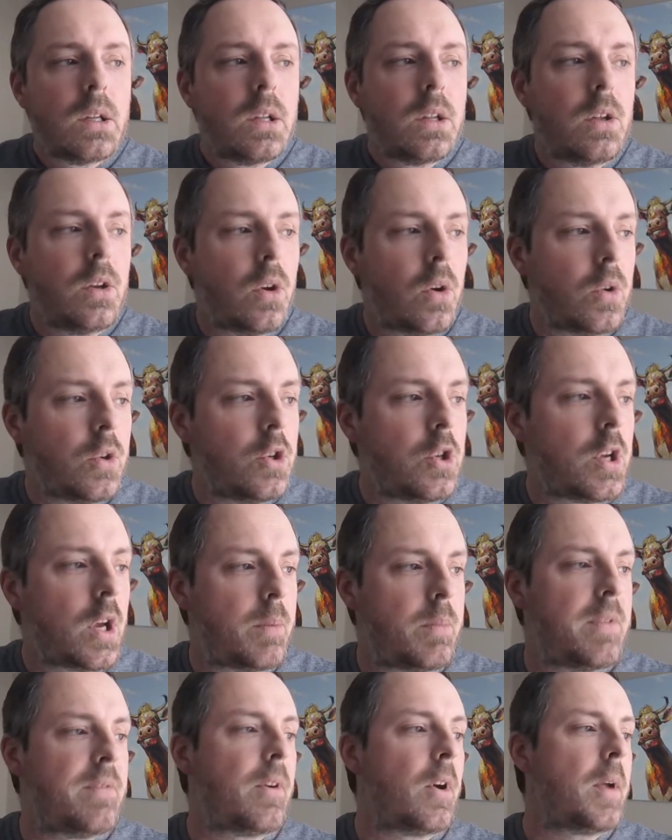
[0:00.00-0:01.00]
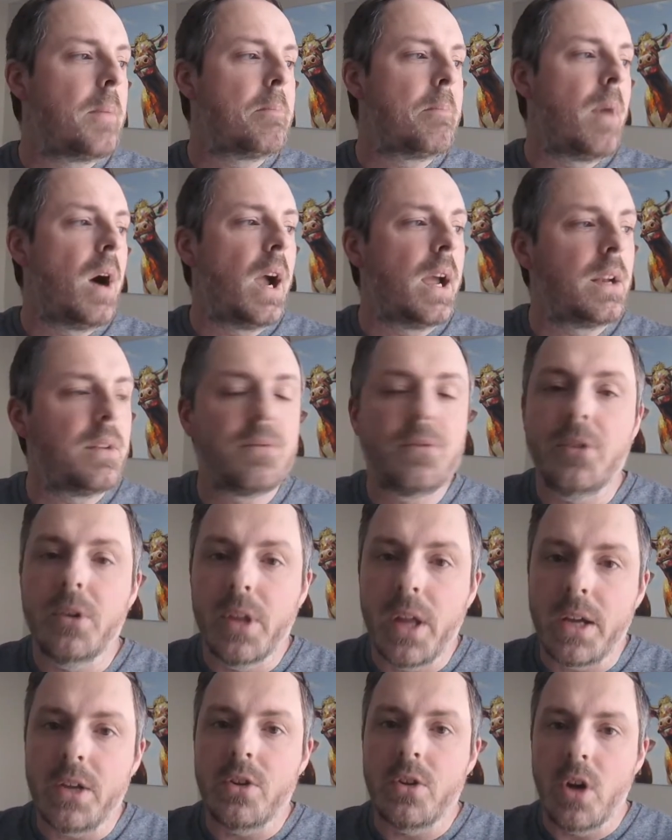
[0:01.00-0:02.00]
you got to be very mindful
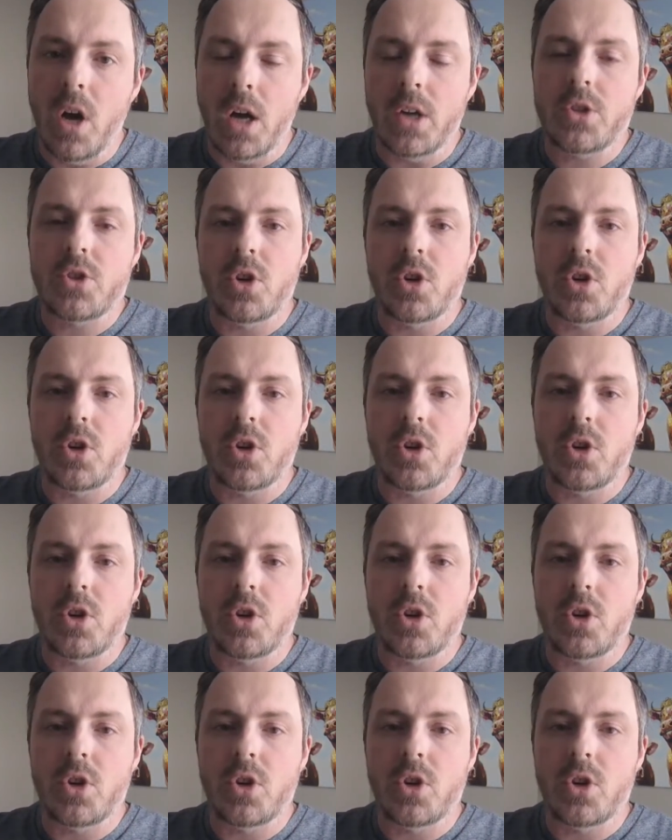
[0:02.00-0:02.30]
that you're not